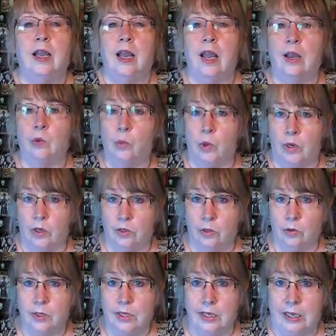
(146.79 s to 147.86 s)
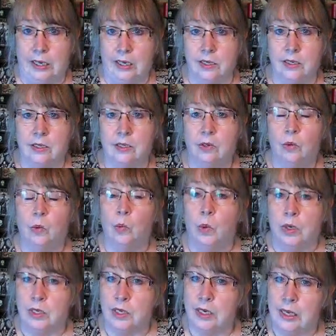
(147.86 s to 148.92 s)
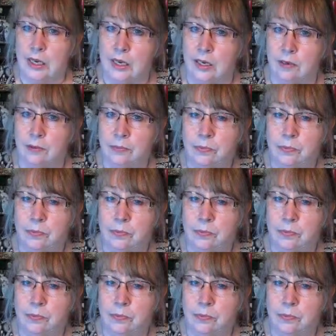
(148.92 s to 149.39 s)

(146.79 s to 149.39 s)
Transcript: and one of those ladies was Anita.